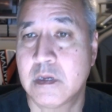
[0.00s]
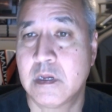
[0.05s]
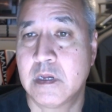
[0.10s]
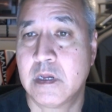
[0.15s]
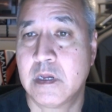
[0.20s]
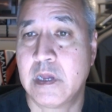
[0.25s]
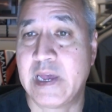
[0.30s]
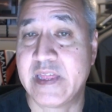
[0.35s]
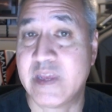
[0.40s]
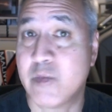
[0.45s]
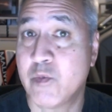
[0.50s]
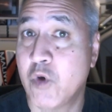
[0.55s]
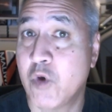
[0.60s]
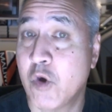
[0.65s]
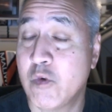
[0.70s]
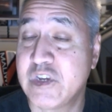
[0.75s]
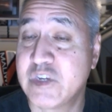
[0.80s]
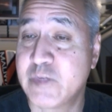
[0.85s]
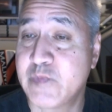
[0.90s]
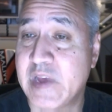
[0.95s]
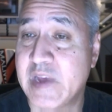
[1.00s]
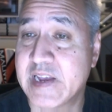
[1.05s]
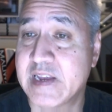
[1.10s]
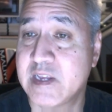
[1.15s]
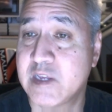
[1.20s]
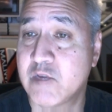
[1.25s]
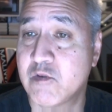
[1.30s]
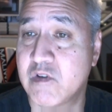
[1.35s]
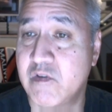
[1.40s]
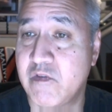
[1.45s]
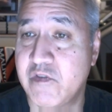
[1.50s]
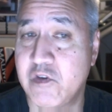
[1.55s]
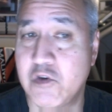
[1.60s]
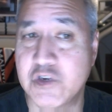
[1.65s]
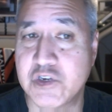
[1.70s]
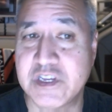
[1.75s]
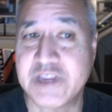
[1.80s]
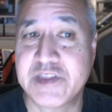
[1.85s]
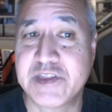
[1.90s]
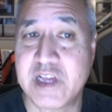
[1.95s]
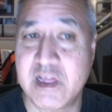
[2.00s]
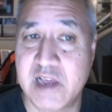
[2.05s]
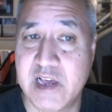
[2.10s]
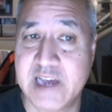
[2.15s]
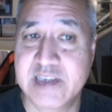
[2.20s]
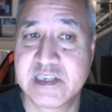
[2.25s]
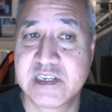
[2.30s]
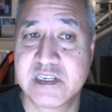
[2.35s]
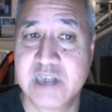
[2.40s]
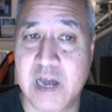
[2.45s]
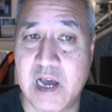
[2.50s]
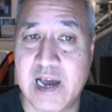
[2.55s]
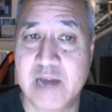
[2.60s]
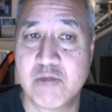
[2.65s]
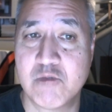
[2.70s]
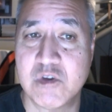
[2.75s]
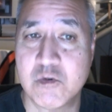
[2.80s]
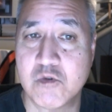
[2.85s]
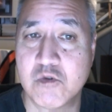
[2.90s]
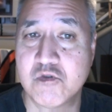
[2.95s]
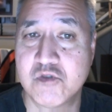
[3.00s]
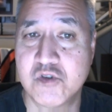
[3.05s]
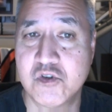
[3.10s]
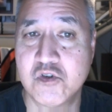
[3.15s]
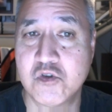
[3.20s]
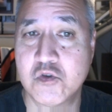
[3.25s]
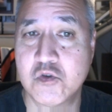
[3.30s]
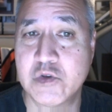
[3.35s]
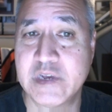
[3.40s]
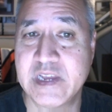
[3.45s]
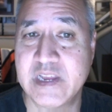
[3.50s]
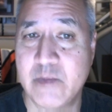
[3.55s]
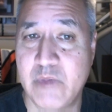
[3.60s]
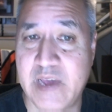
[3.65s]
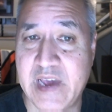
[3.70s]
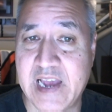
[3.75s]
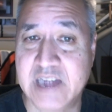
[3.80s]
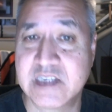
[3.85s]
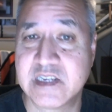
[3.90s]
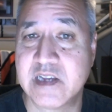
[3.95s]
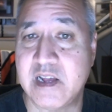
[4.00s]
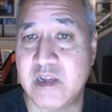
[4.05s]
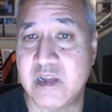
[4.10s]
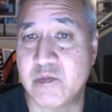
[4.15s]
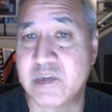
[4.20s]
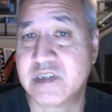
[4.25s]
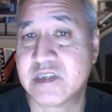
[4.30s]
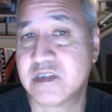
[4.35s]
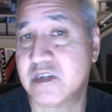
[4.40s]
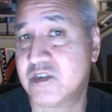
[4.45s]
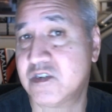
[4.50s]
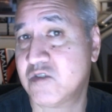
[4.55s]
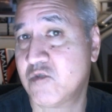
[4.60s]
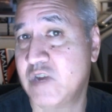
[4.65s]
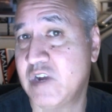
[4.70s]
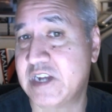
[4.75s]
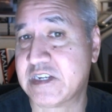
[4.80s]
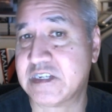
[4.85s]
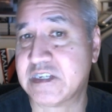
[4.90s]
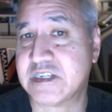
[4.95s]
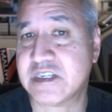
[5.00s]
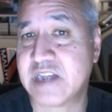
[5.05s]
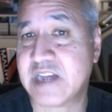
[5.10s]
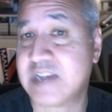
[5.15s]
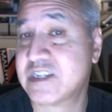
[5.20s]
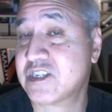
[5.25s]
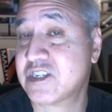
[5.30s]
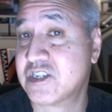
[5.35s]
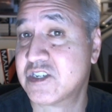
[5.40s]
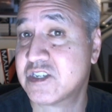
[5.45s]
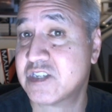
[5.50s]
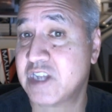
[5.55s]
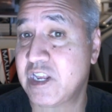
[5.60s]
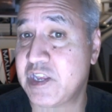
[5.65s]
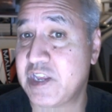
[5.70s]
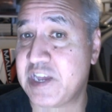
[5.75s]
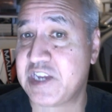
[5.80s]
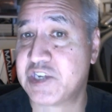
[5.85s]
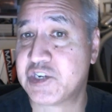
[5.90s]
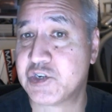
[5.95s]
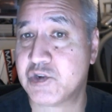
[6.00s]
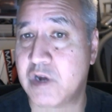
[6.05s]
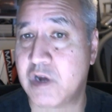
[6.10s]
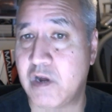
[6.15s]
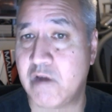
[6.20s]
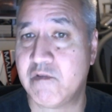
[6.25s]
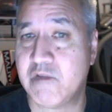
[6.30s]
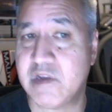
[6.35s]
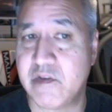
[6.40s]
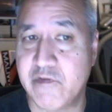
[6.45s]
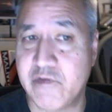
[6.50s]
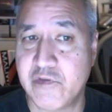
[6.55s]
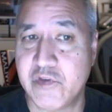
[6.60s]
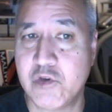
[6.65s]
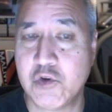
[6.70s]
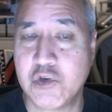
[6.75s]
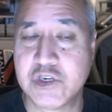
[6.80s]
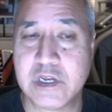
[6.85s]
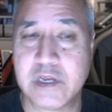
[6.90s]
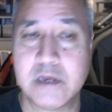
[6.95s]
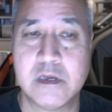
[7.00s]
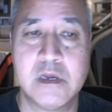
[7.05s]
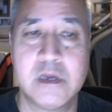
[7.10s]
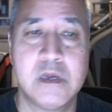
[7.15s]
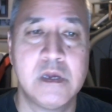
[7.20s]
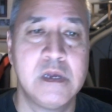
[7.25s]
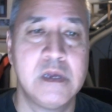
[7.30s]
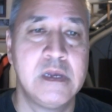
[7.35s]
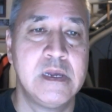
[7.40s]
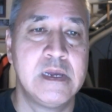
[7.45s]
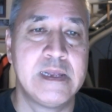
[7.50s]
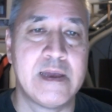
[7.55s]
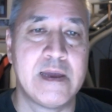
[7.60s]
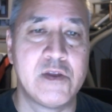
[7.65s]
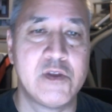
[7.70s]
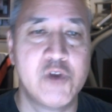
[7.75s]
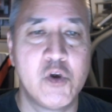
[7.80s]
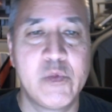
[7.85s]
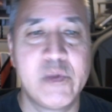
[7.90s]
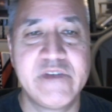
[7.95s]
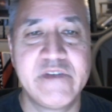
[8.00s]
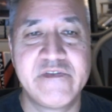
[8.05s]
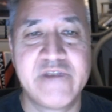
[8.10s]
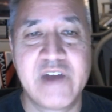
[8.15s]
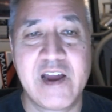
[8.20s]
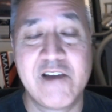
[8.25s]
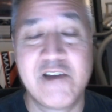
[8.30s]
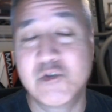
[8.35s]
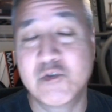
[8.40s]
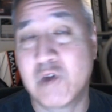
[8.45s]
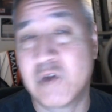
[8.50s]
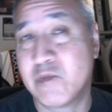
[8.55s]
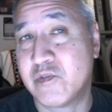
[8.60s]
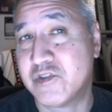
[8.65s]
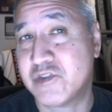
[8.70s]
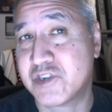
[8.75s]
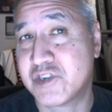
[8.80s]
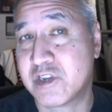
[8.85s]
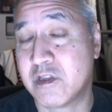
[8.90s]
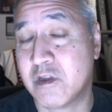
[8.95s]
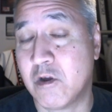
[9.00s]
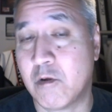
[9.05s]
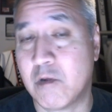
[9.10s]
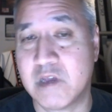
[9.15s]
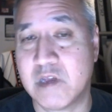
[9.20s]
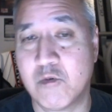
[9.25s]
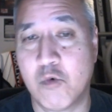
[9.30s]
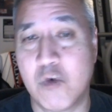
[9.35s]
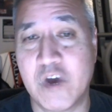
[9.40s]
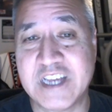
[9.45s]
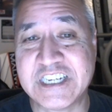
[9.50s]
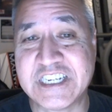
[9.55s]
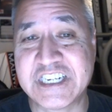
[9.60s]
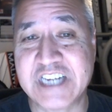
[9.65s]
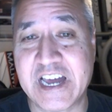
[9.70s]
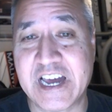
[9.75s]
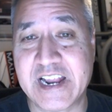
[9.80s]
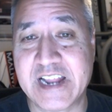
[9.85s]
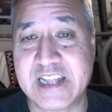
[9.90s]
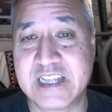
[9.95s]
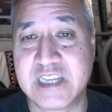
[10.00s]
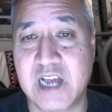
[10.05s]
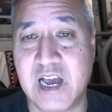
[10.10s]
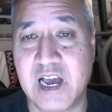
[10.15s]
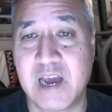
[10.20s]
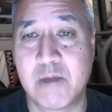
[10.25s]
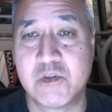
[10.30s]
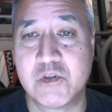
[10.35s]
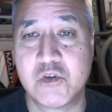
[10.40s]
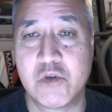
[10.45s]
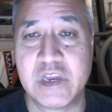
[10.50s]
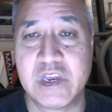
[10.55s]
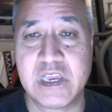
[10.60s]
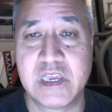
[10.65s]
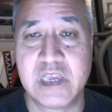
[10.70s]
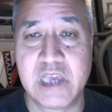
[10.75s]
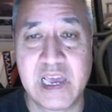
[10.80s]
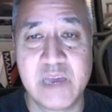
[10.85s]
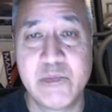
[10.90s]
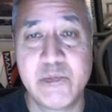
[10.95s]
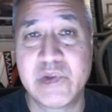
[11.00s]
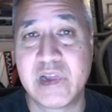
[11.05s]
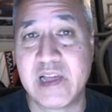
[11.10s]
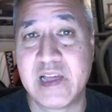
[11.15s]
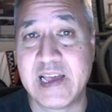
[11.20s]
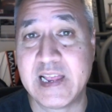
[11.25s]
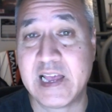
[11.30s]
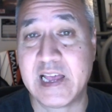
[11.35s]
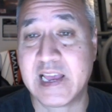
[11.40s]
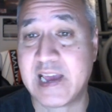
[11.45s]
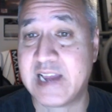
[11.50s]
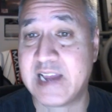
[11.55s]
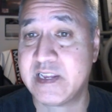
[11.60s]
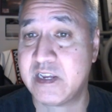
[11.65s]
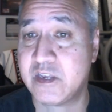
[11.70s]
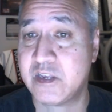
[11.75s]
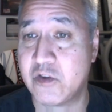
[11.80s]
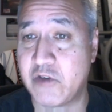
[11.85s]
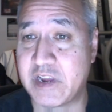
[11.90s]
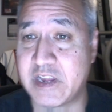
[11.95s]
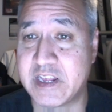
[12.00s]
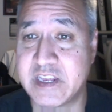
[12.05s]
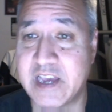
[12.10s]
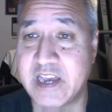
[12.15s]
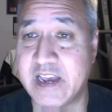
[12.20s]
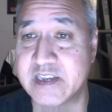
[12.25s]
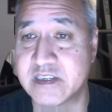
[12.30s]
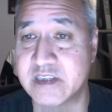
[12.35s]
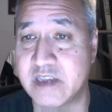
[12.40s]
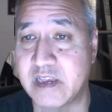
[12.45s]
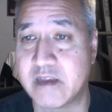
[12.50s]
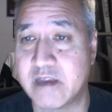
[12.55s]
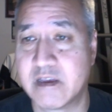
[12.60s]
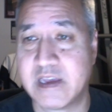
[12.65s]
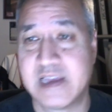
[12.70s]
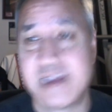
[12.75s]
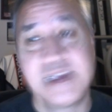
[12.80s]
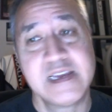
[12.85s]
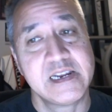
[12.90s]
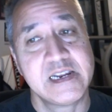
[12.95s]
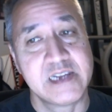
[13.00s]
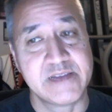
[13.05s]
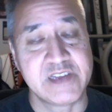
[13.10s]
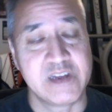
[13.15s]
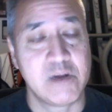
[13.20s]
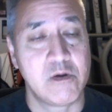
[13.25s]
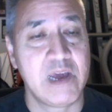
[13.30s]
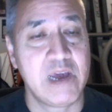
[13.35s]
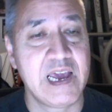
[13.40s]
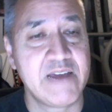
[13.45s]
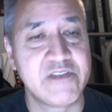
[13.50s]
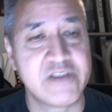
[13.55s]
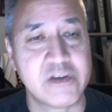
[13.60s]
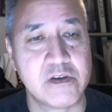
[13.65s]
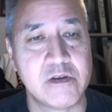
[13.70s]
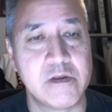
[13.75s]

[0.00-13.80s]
And the more we spec into Infusion, the less dot we will do in matched element situations. That's just the nature of Infusion. Now, nobody fires weapons slowly, one shot at a time during gameplay like I did during testing. Okay? Now, they don't have to.